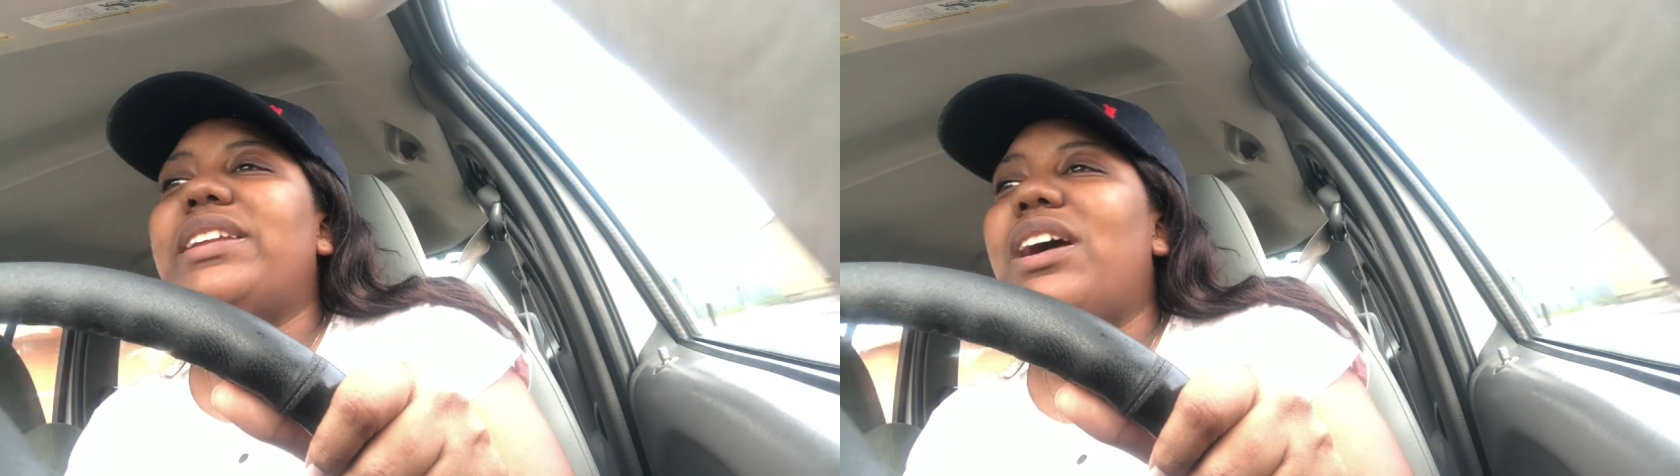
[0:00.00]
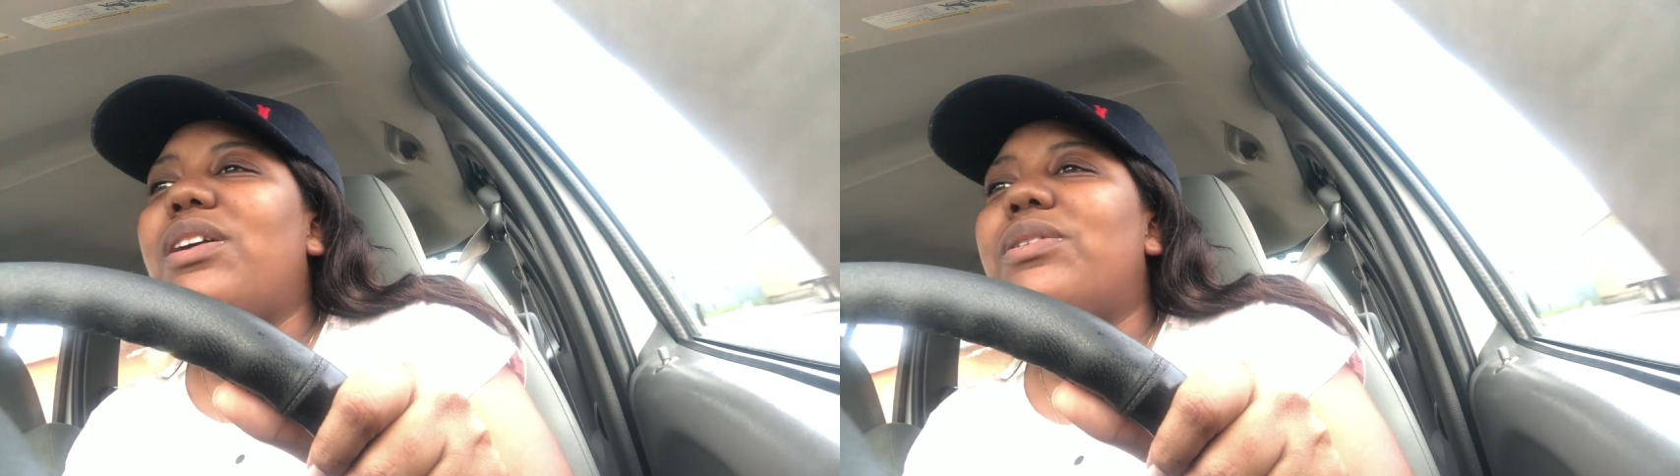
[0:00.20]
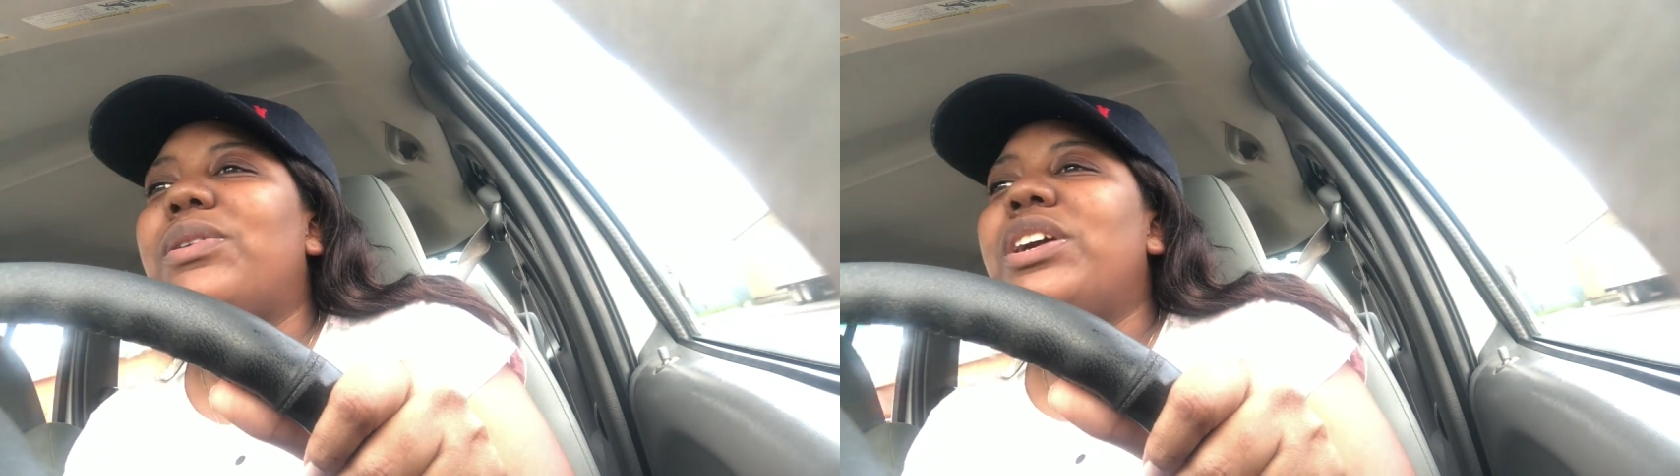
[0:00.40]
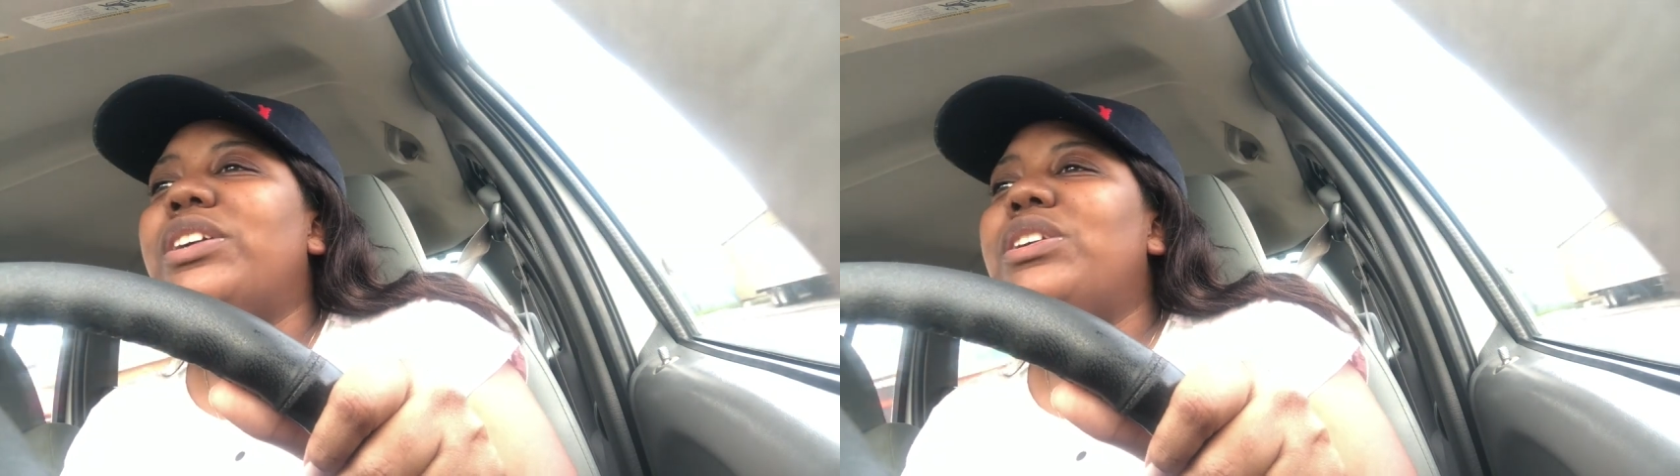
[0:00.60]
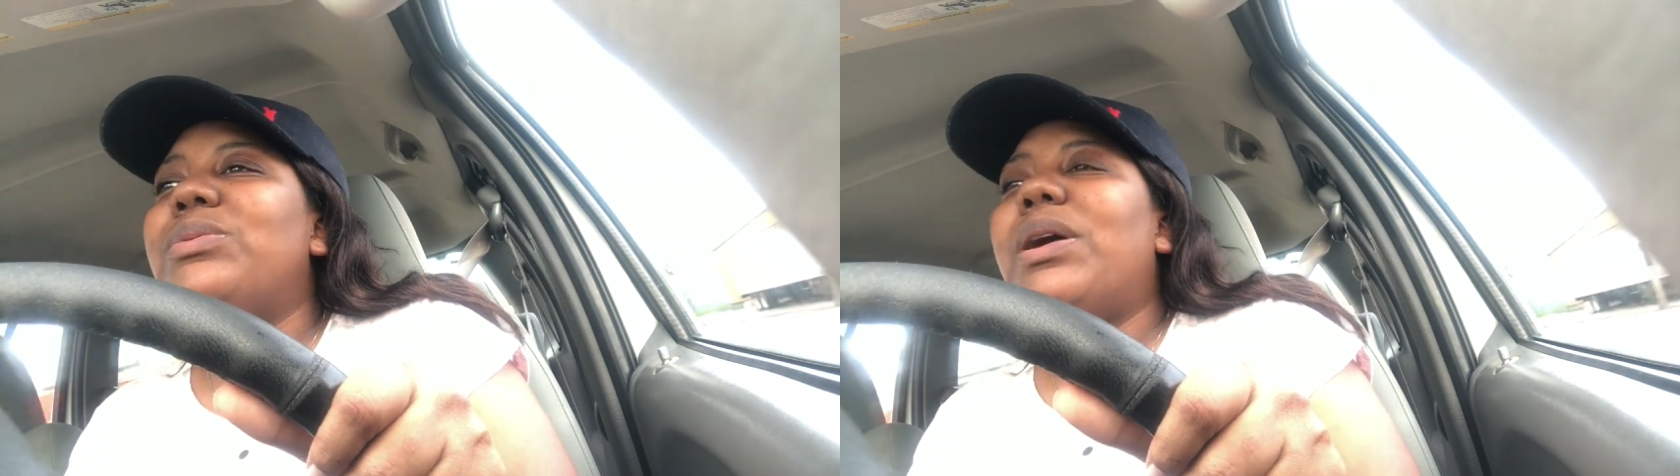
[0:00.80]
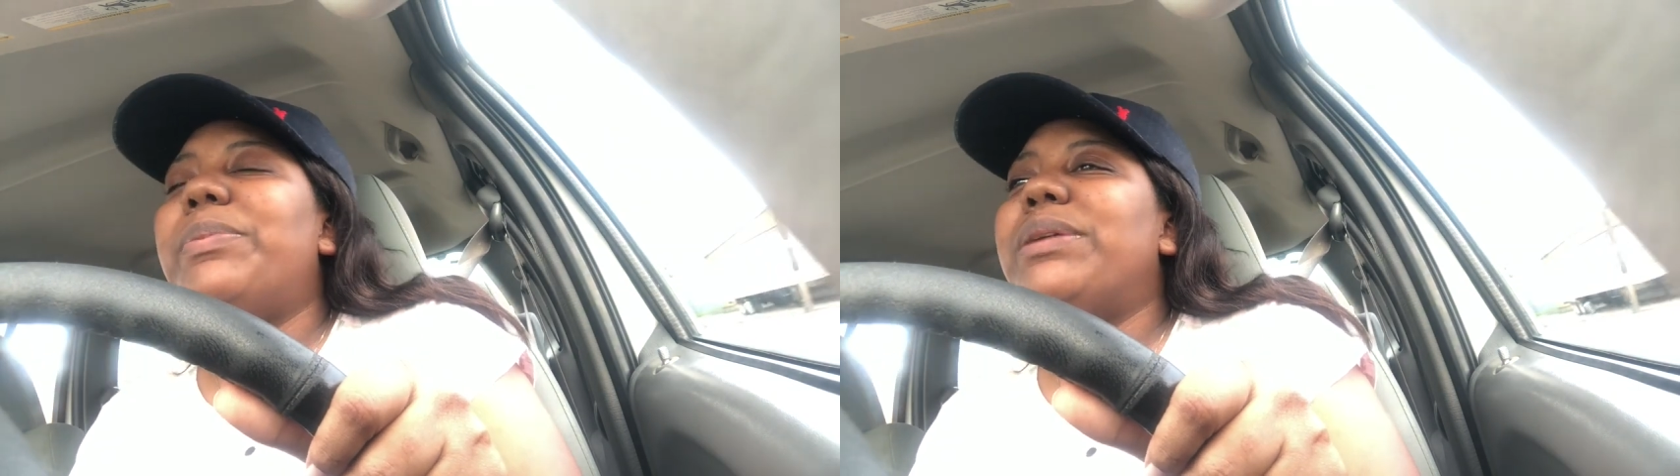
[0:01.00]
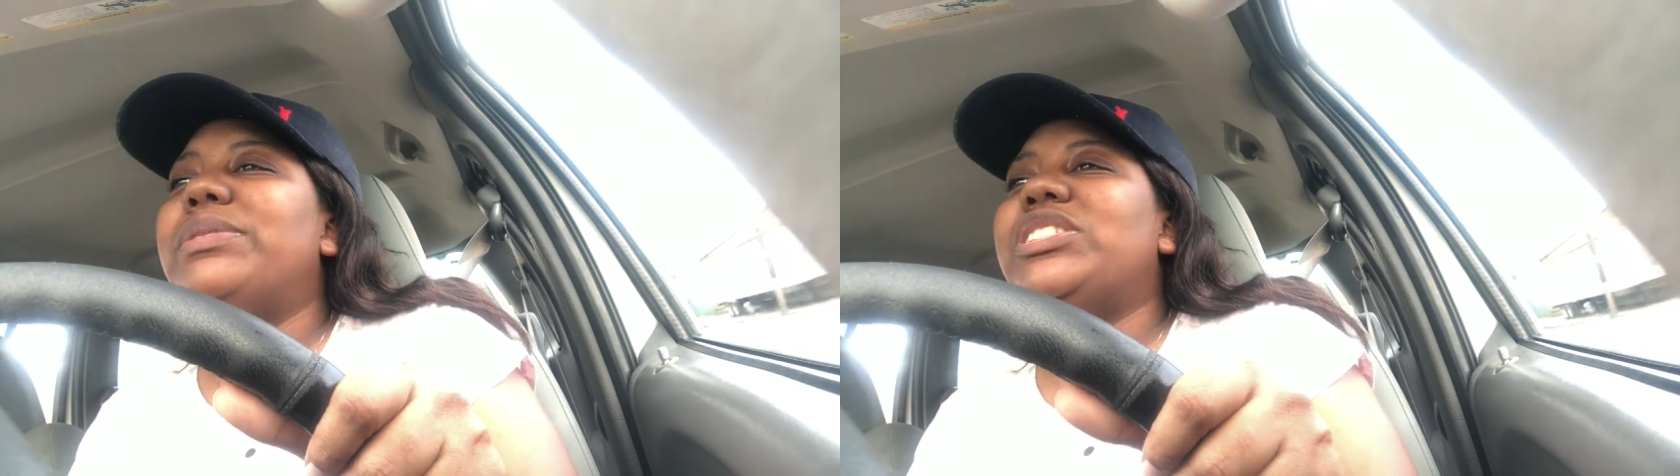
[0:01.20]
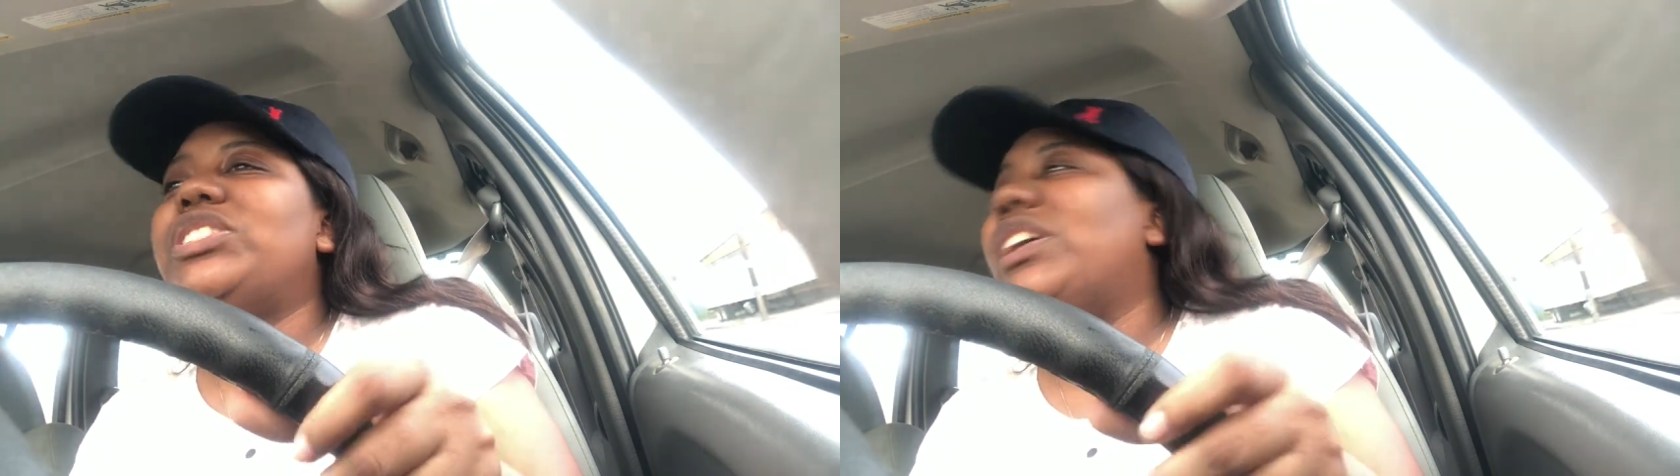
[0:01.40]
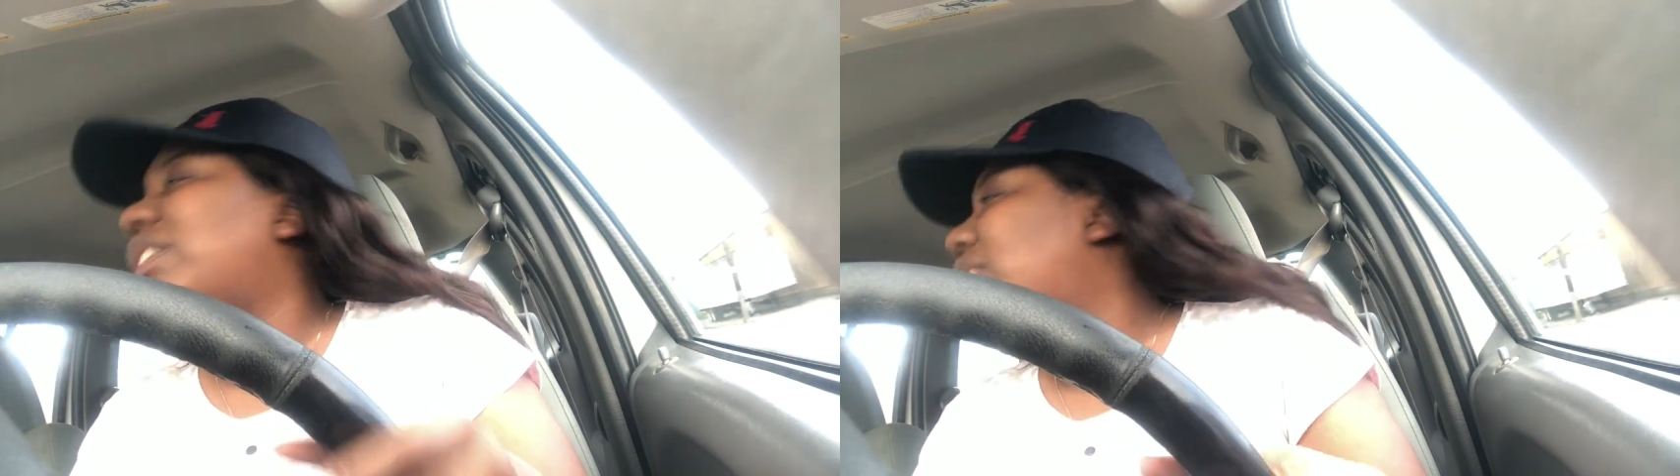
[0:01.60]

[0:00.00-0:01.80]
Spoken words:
know. You want people to shut